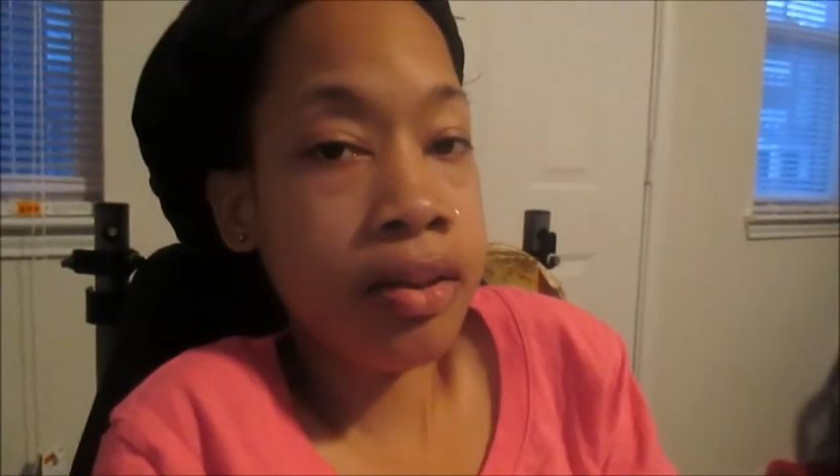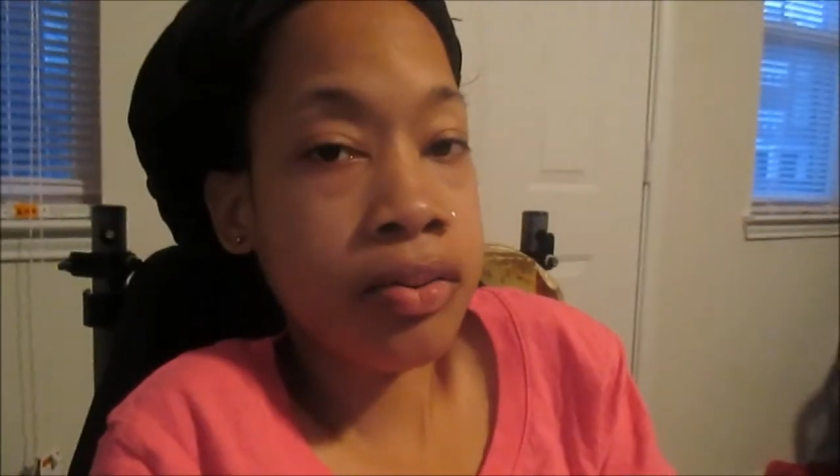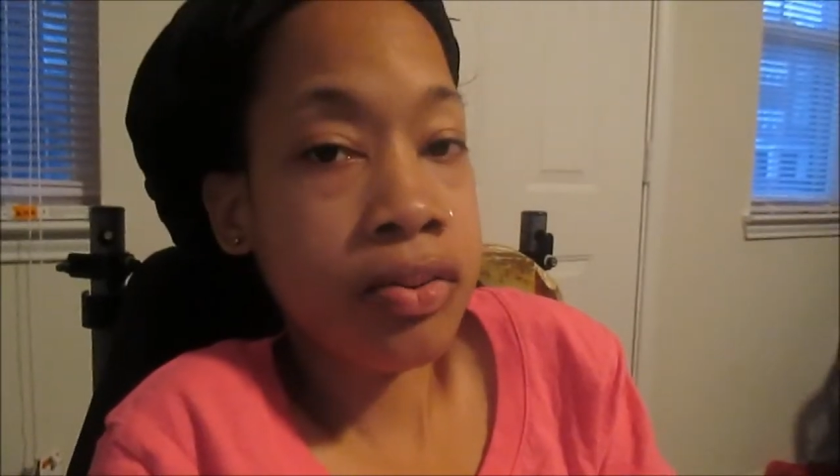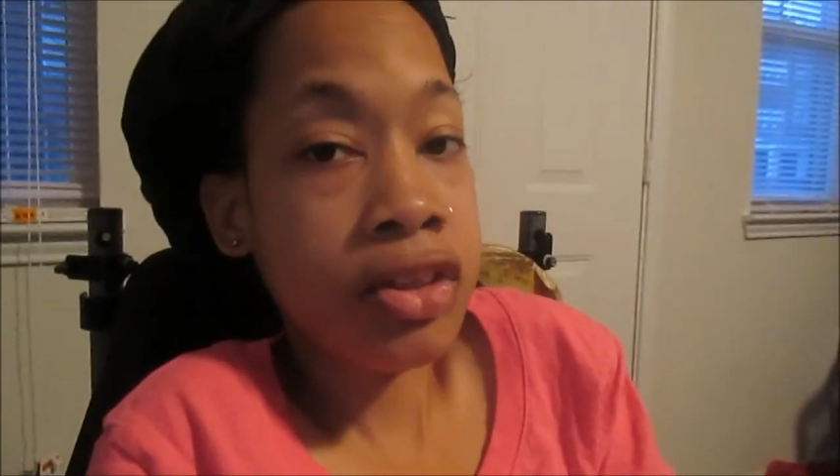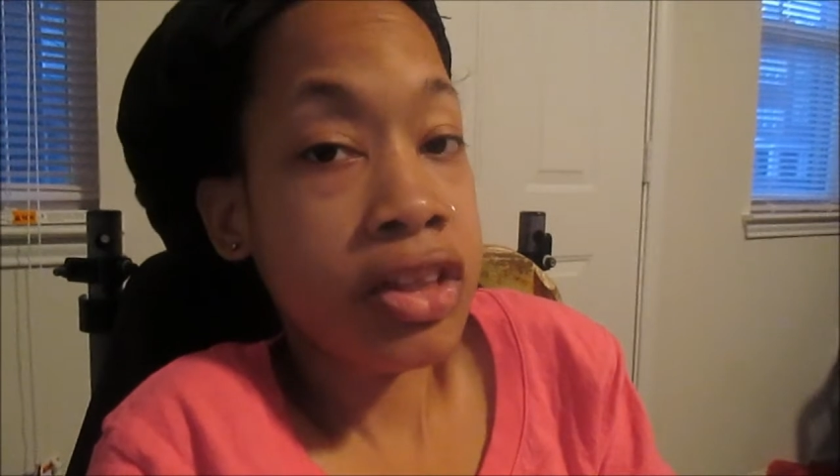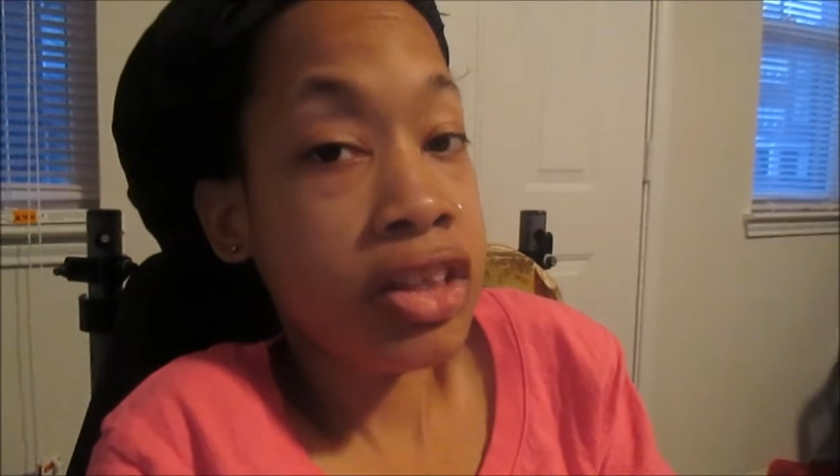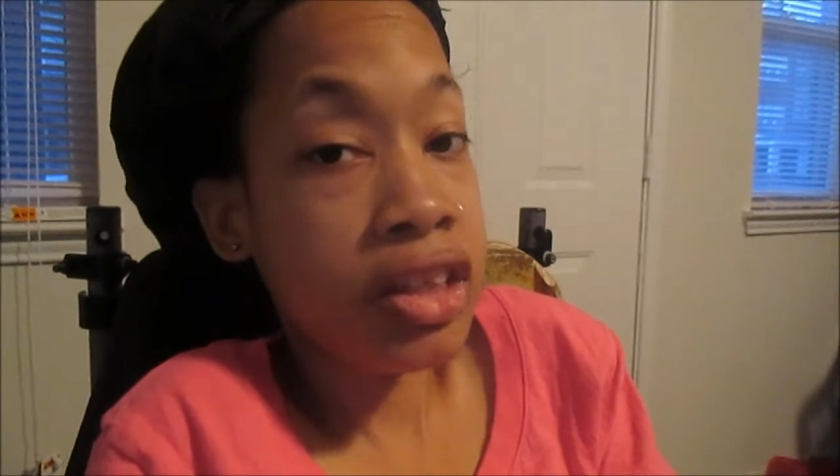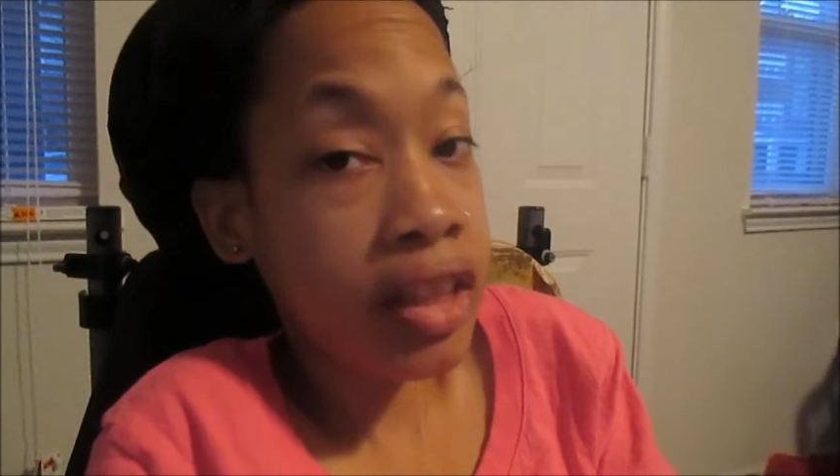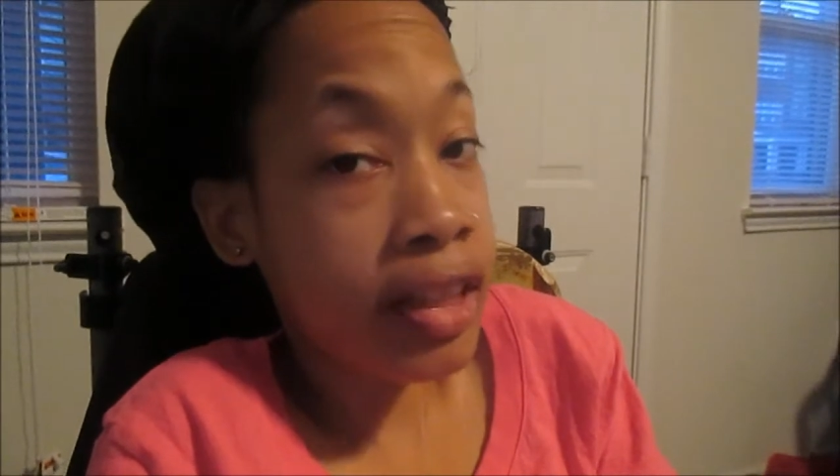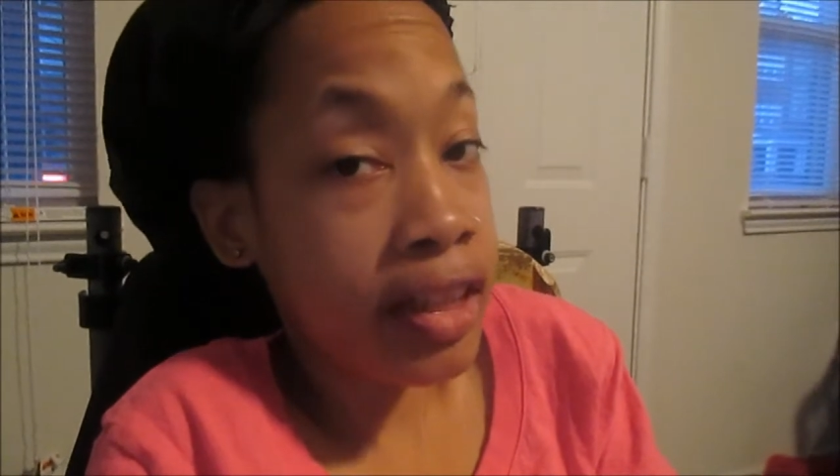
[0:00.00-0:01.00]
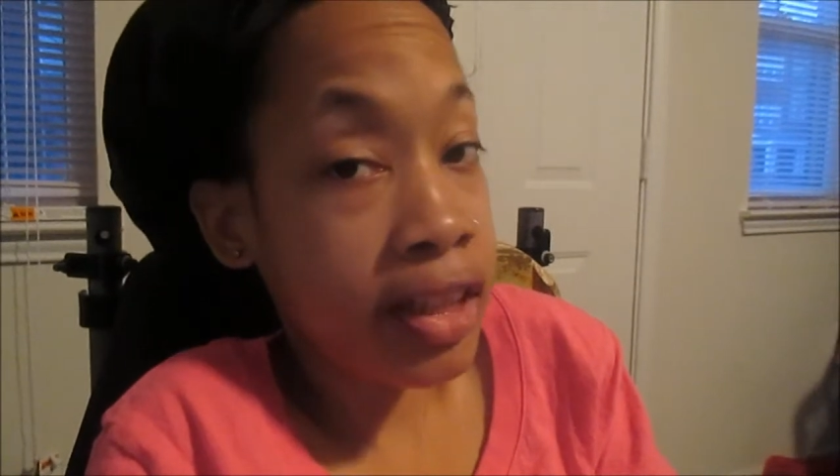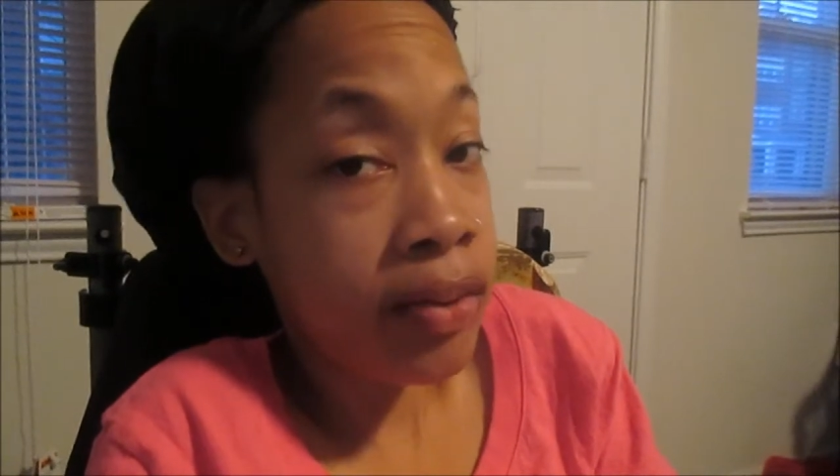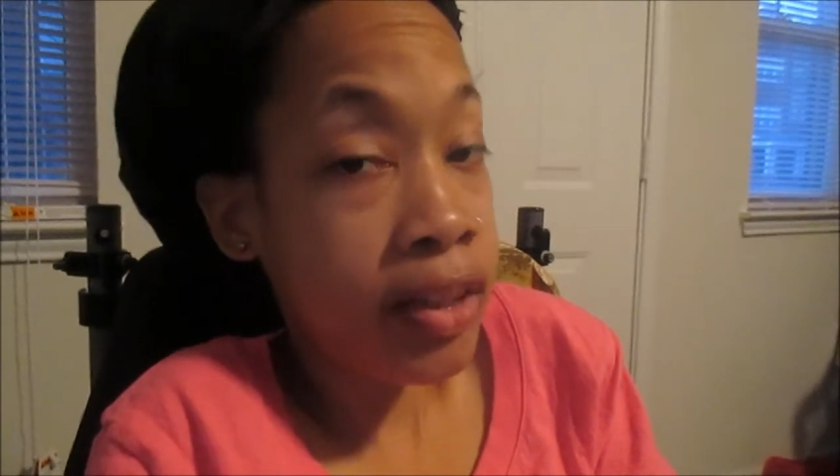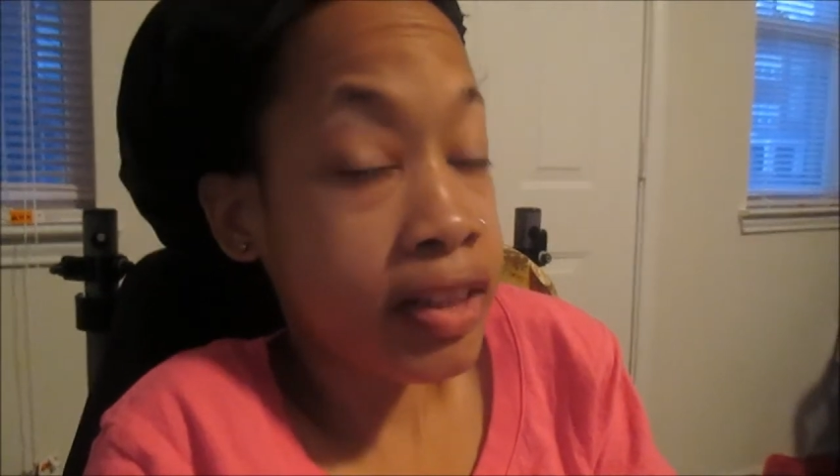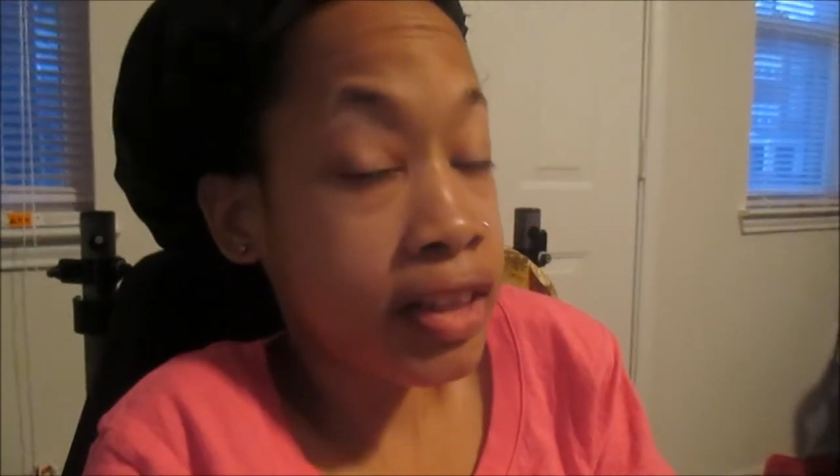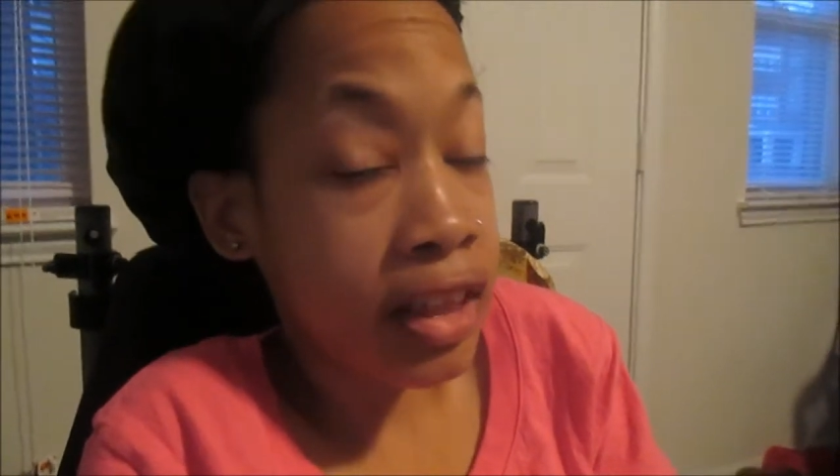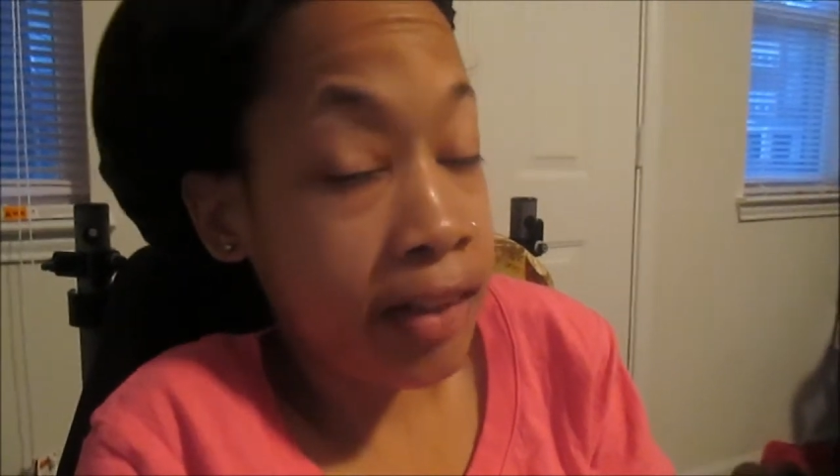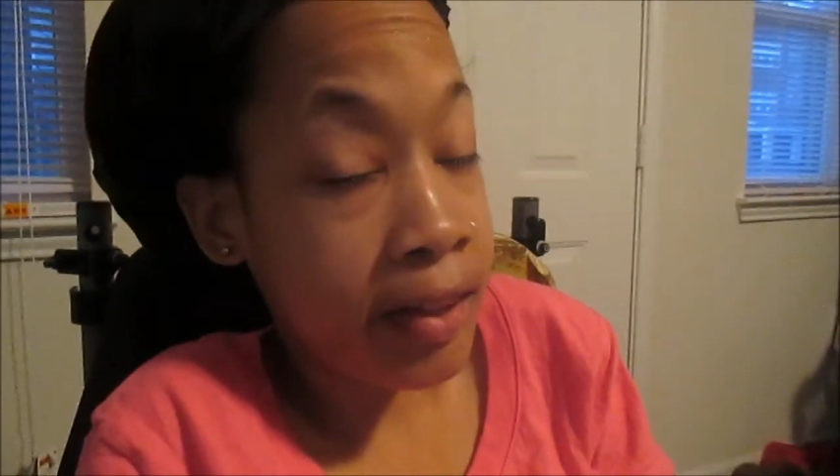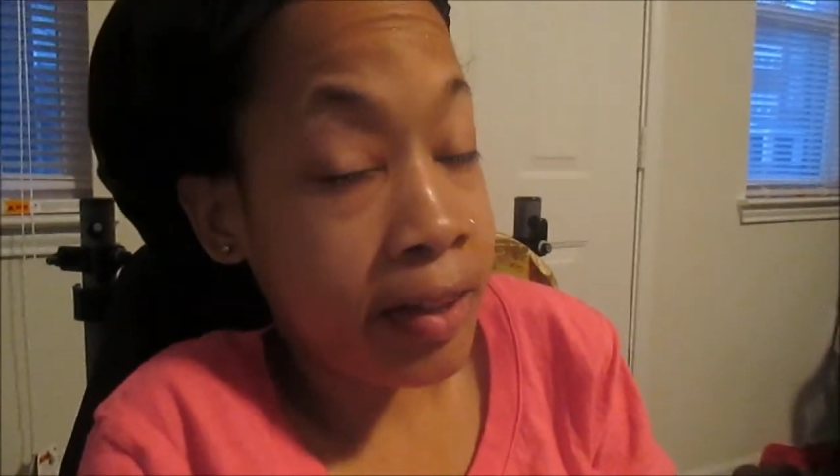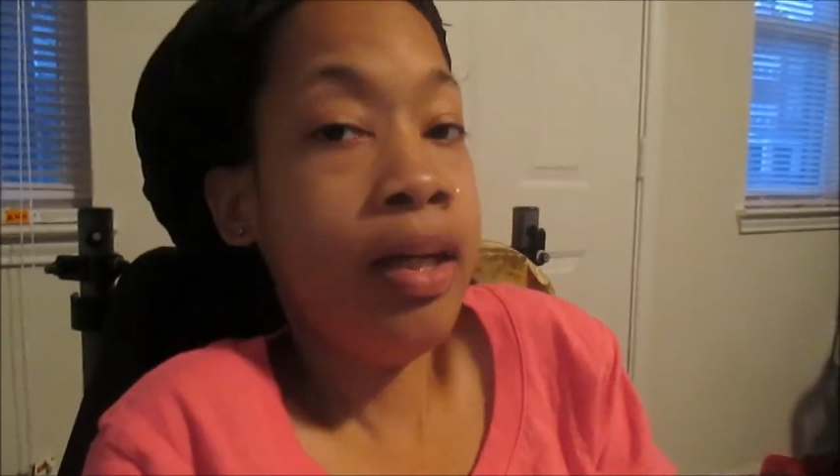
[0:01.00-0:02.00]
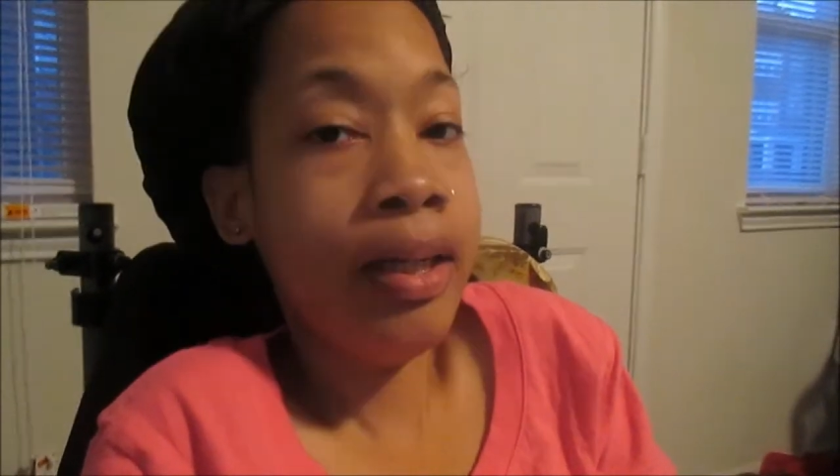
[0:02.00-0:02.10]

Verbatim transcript: we're just chilling and watching TV.